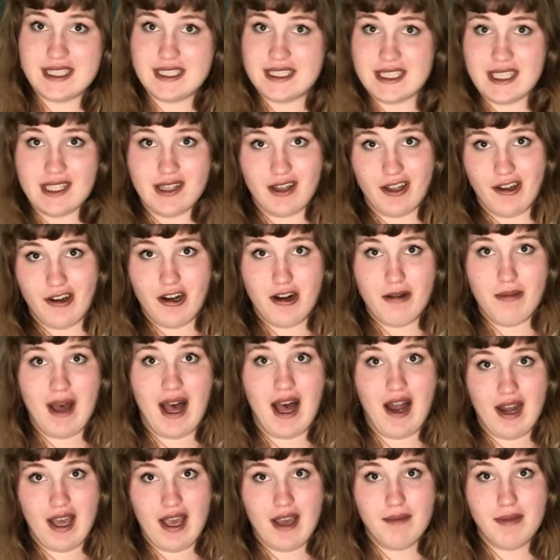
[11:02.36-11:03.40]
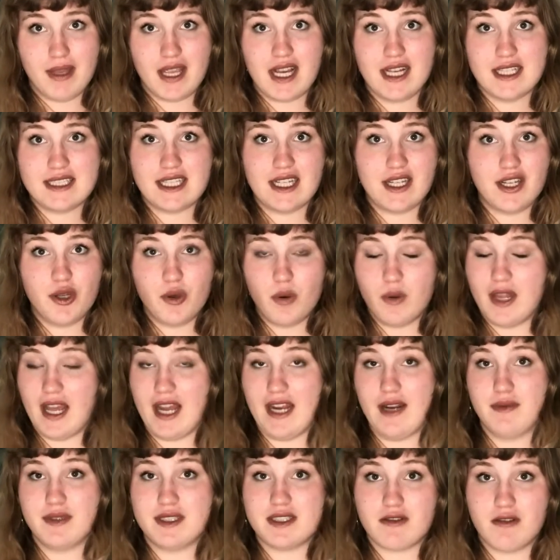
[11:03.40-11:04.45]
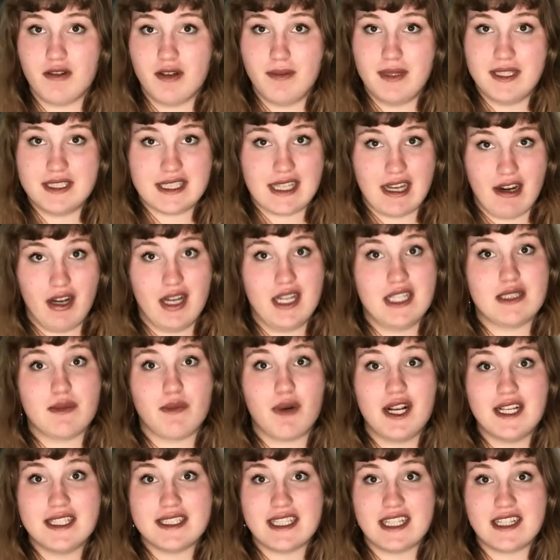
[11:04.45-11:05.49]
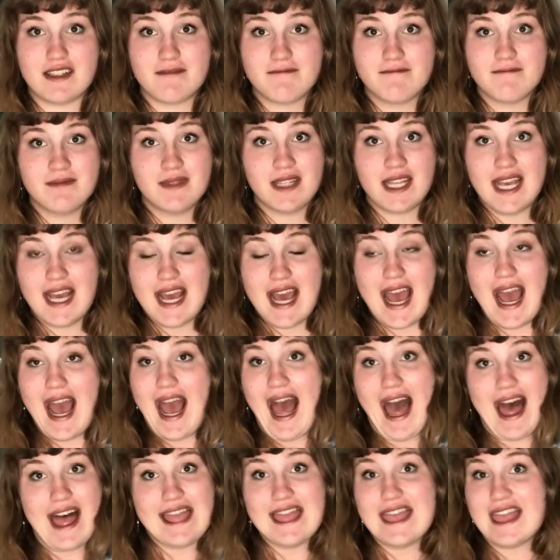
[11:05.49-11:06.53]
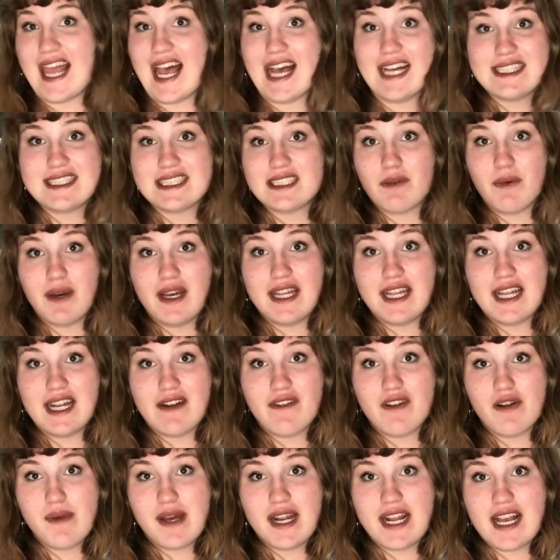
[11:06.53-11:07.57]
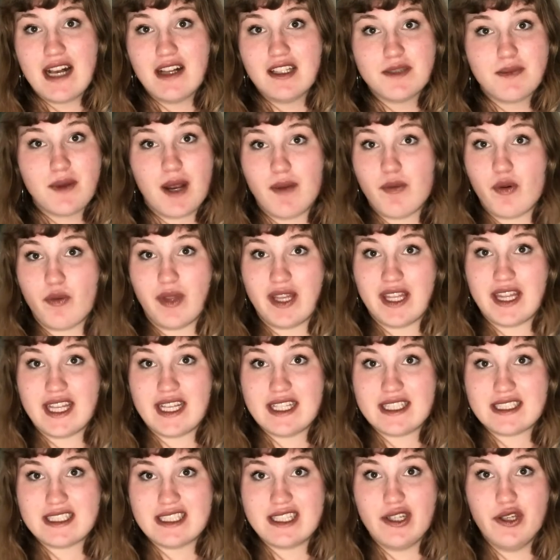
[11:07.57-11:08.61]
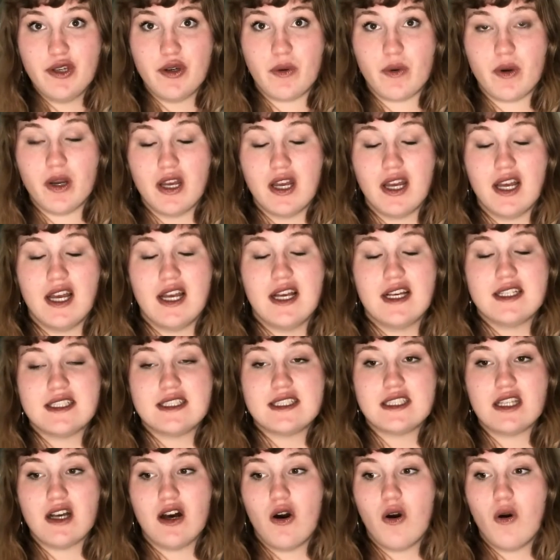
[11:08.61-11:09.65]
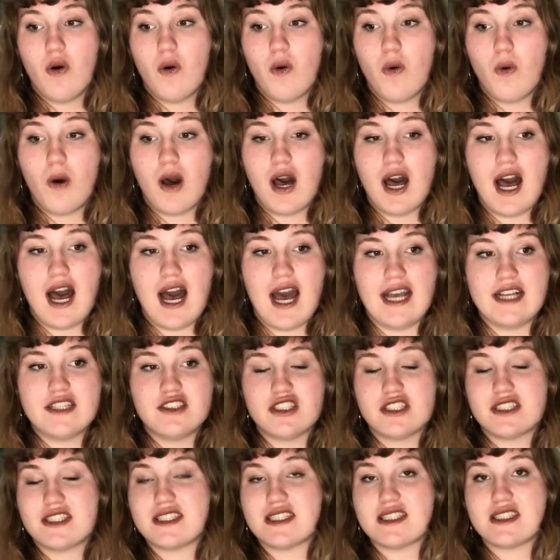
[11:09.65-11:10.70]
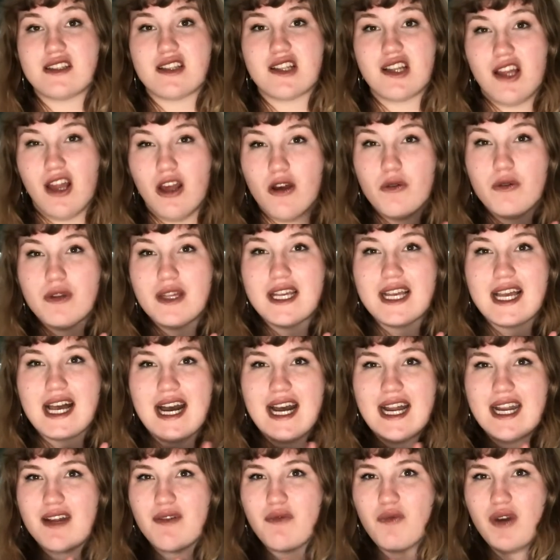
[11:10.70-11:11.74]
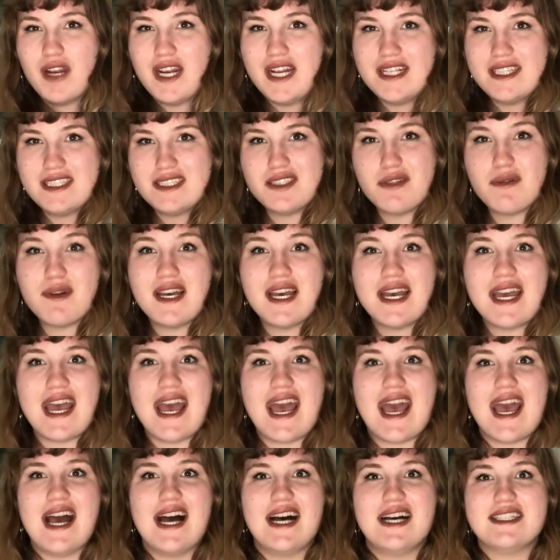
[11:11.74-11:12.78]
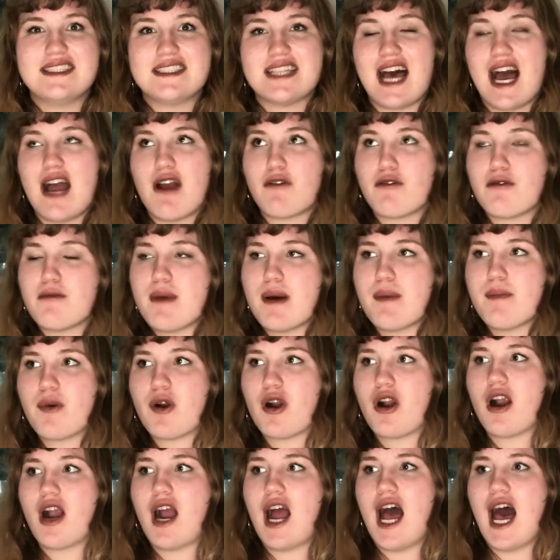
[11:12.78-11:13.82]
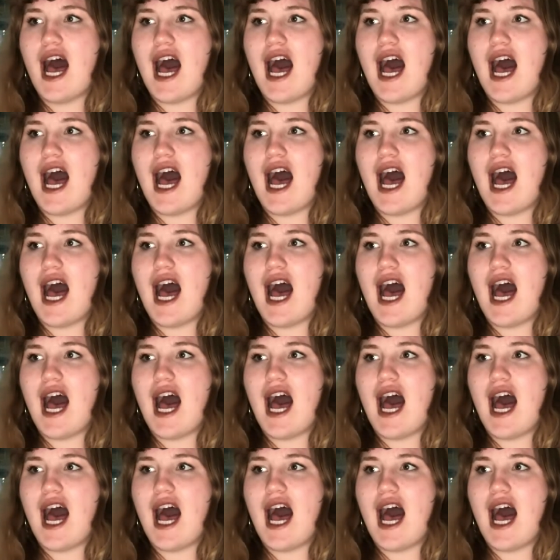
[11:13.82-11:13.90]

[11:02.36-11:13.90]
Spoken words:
didn't learn about it because I knew that it was going to be scary and depressing. And that's the way that everybody else probably thinks too. So I just slowly kind of went into it, and I remember